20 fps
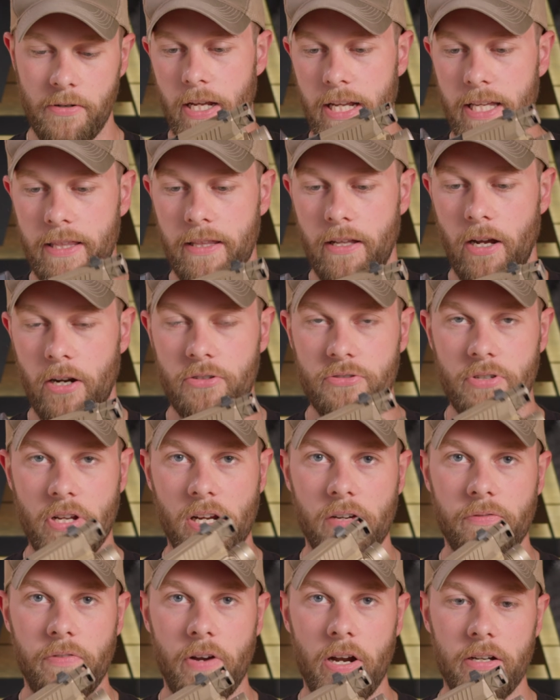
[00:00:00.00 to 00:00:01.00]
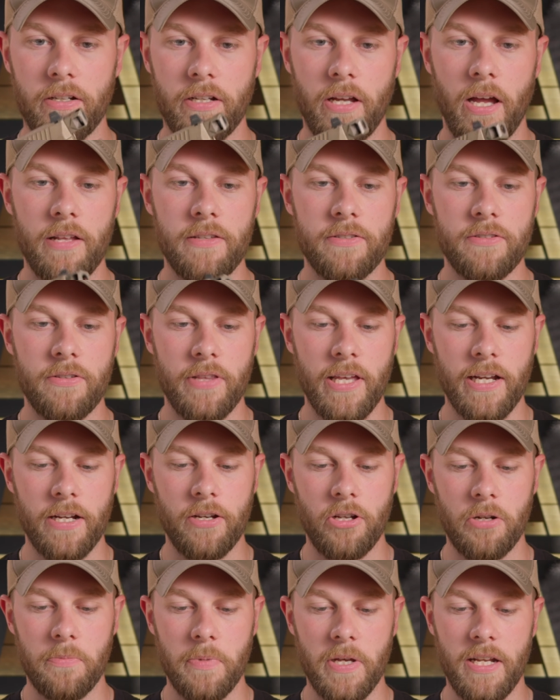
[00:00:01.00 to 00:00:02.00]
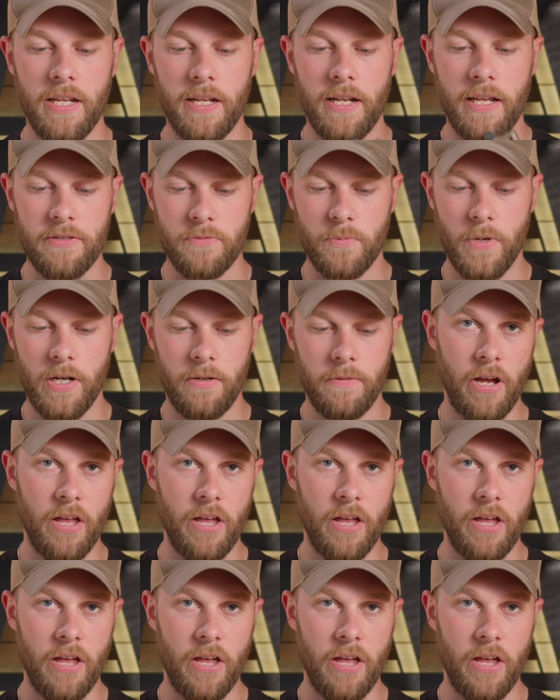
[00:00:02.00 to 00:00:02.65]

in our striker-fired guns, so that could have been it as well.